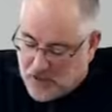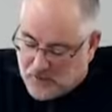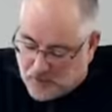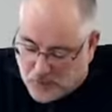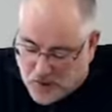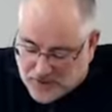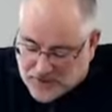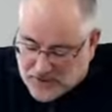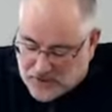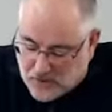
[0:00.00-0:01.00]
The
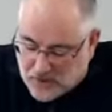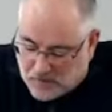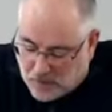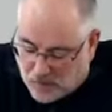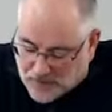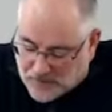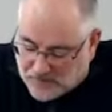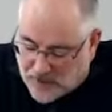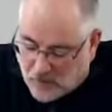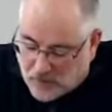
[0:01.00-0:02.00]
Protestants knew the importance of
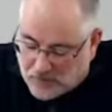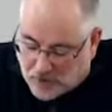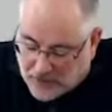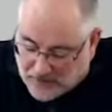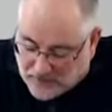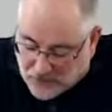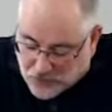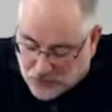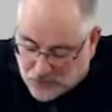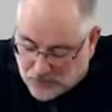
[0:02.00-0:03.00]
not only believing the
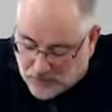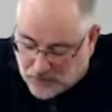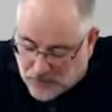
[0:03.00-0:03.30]
truth,